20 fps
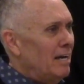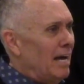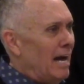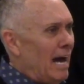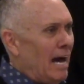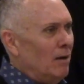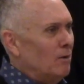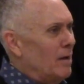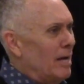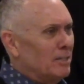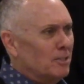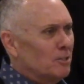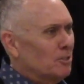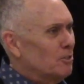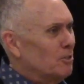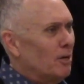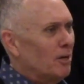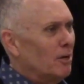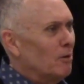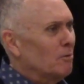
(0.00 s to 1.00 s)
I don't know, I just
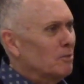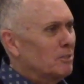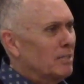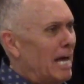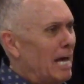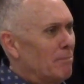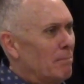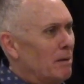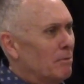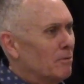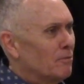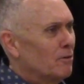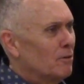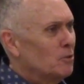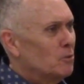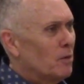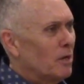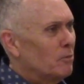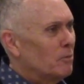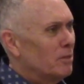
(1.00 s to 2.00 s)
stuck on the side of my
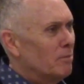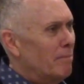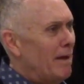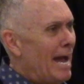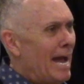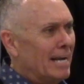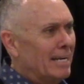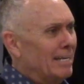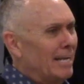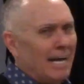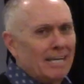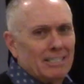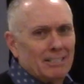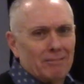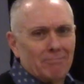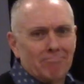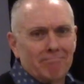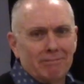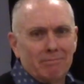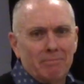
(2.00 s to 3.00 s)
refrigerator and magnet. I
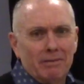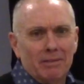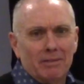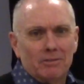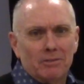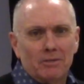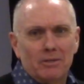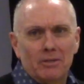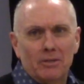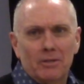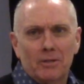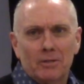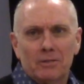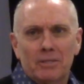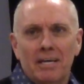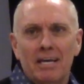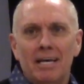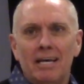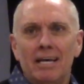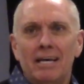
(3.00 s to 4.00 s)
just, it been there two years.